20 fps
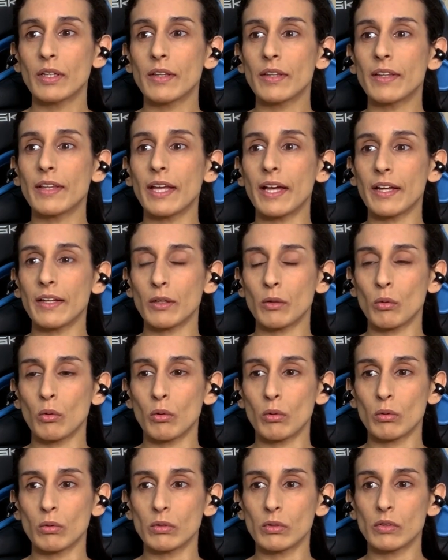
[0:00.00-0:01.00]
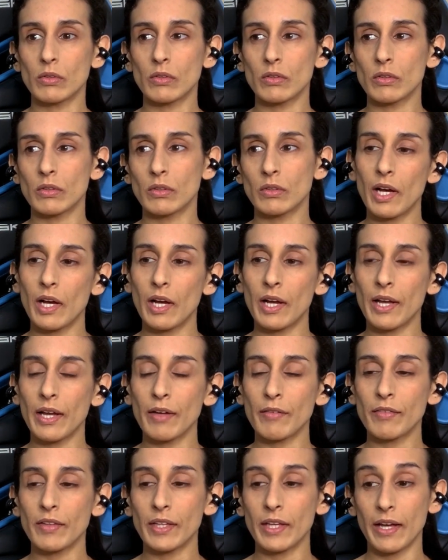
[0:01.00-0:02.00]
that old. I
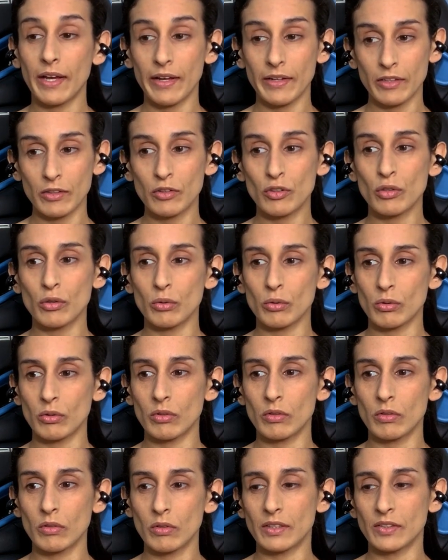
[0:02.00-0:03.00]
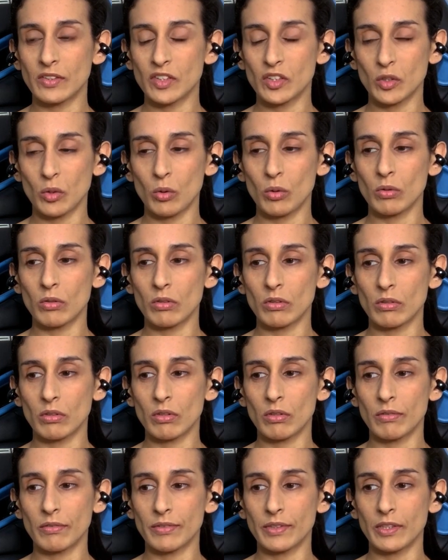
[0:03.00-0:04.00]
have the attitude, the soul
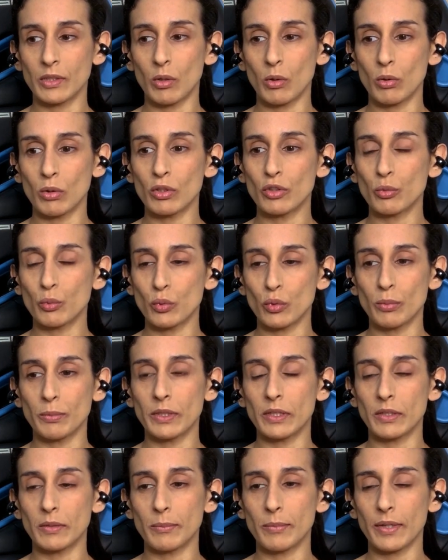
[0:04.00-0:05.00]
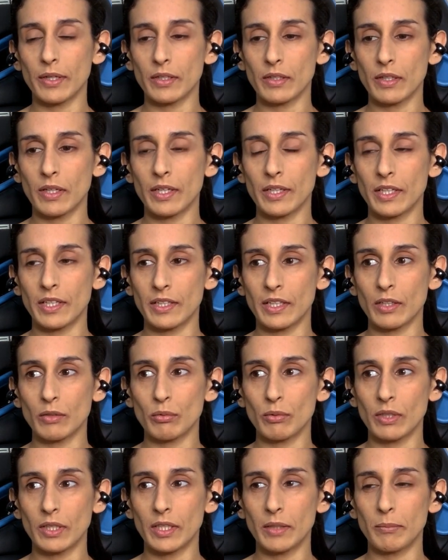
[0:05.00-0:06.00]
of an old woman, but I
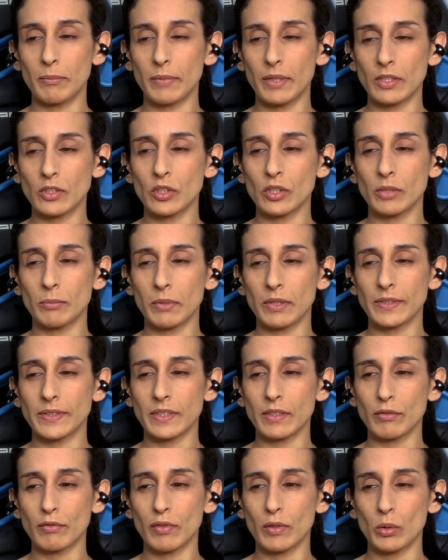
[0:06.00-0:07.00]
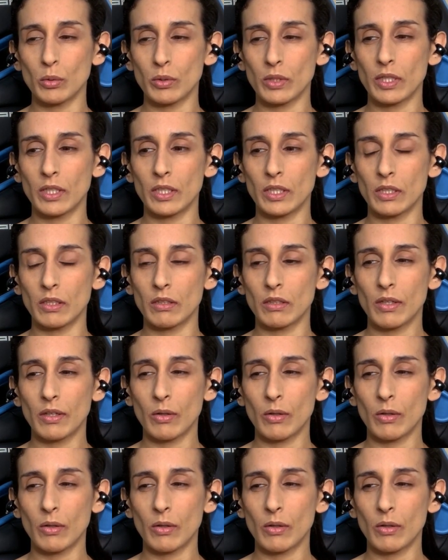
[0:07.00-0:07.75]
cannot really imagine myself looking